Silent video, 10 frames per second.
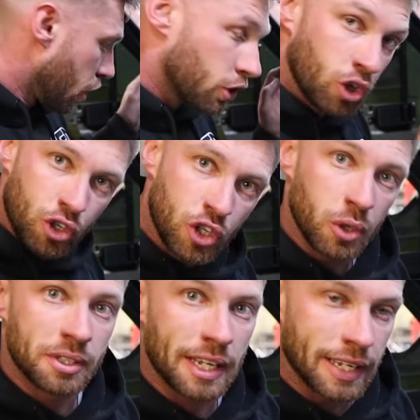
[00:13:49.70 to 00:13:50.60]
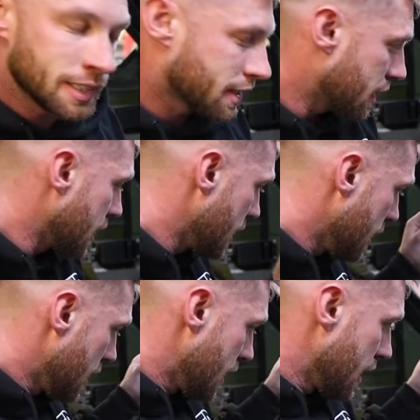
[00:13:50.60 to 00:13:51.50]
The good news is,
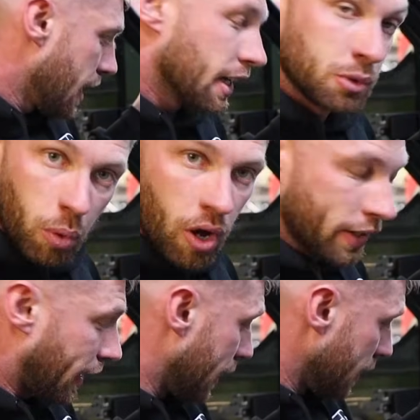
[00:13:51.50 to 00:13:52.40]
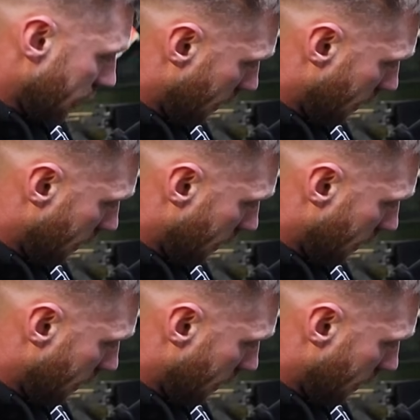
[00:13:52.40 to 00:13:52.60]
it's working.